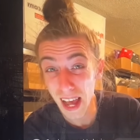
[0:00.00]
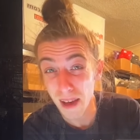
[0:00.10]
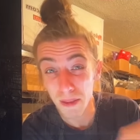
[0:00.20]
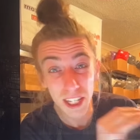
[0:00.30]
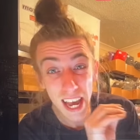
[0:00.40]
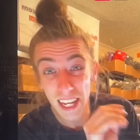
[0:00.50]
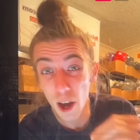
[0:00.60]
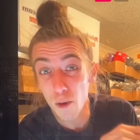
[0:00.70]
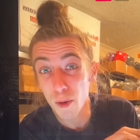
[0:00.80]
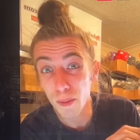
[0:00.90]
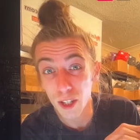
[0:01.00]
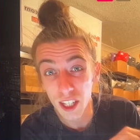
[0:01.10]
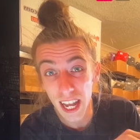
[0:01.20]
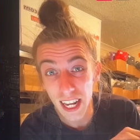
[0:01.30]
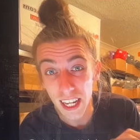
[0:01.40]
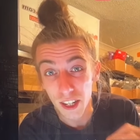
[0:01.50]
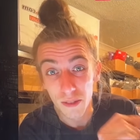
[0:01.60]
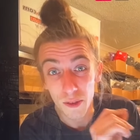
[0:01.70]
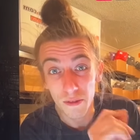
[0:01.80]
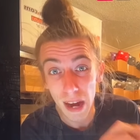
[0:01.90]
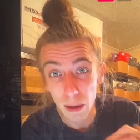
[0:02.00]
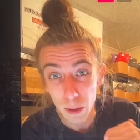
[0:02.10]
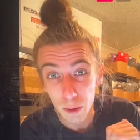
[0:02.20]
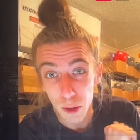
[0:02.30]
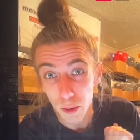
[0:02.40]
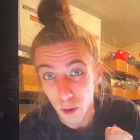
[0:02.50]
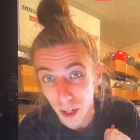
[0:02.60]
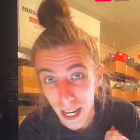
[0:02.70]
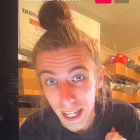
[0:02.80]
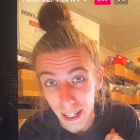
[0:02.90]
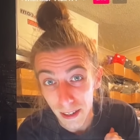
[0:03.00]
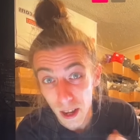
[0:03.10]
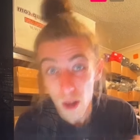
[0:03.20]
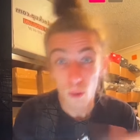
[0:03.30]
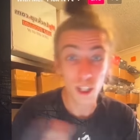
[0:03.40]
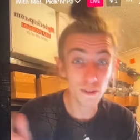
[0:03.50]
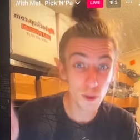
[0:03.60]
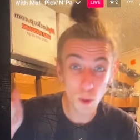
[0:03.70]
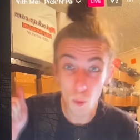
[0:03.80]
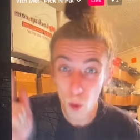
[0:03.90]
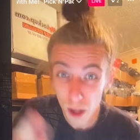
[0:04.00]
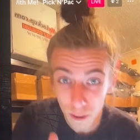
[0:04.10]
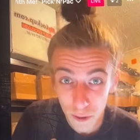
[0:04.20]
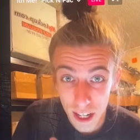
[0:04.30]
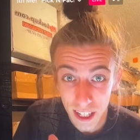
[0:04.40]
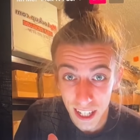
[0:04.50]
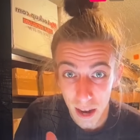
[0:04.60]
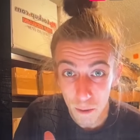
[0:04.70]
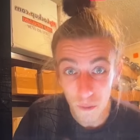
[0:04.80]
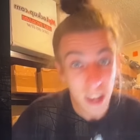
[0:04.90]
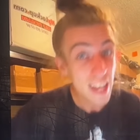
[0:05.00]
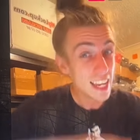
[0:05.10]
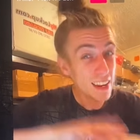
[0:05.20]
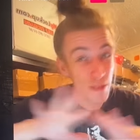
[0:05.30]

for them, and take home a percentage of the value you created. Whereas if you can work for yourself, yes,